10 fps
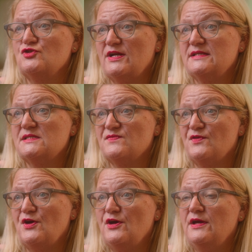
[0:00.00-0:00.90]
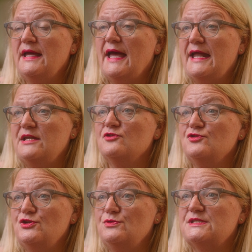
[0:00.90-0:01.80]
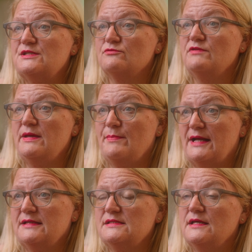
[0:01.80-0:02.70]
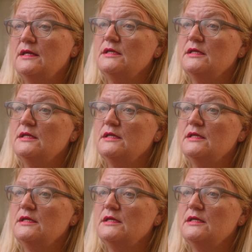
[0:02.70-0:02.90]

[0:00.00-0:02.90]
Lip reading: transfer any unused nil rate band,